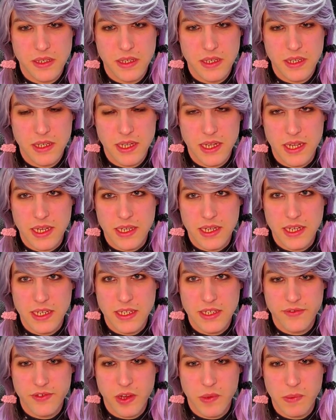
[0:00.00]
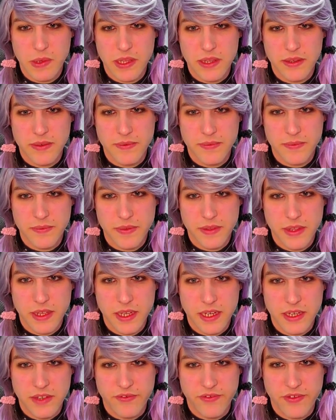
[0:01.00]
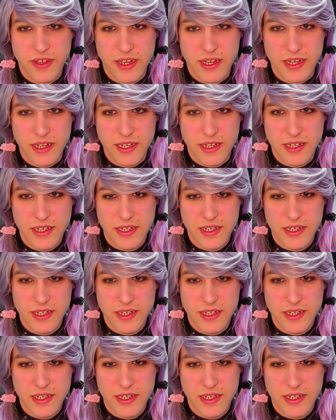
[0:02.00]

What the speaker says: Yeah, in case of copy, they define